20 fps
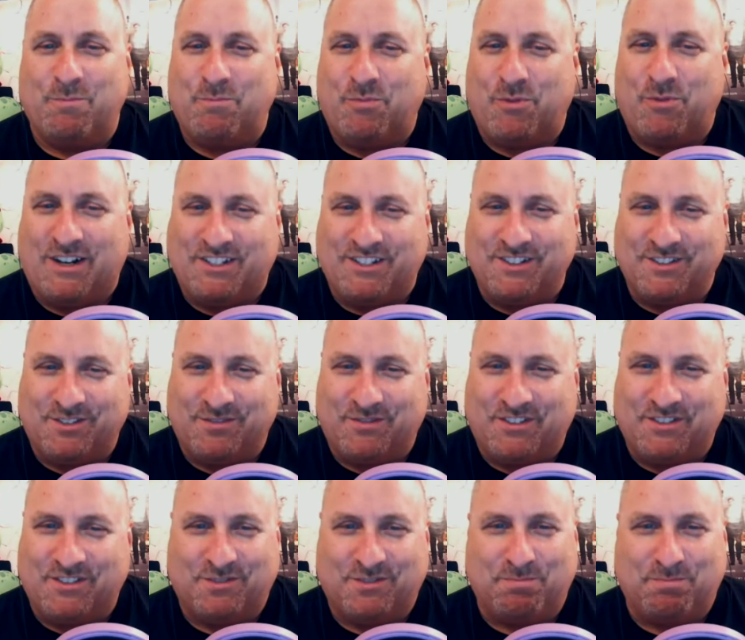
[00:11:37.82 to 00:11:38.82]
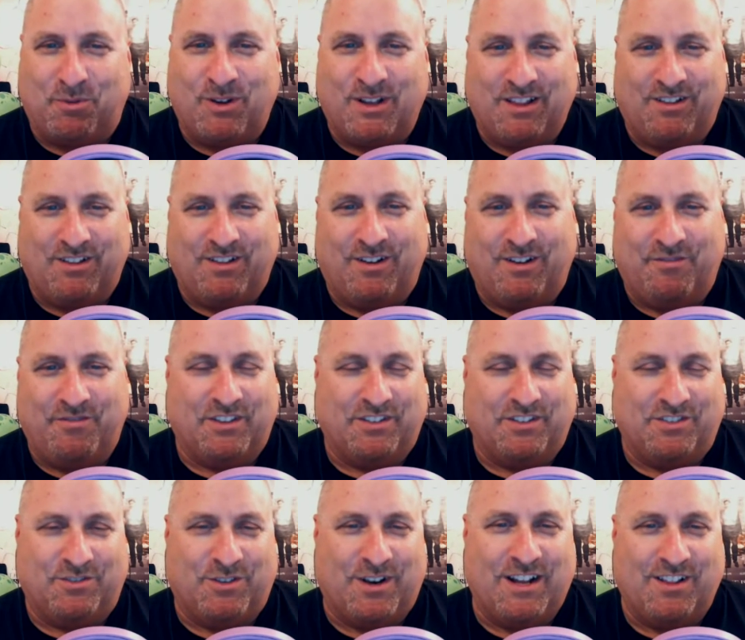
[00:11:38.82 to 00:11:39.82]
impressions of
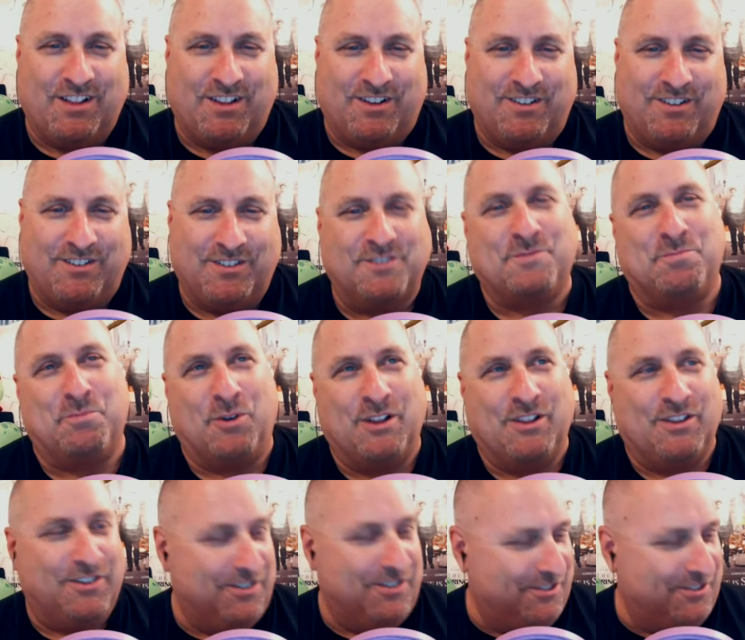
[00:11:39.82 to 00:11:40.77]
this trailer? Spoiler.